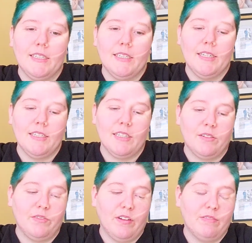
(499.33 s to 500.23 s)
this
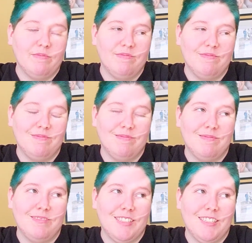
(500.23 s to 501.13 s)

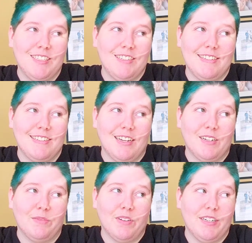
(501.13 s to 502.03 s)
is not a
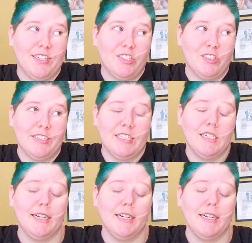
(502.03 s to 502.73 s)
fun injury.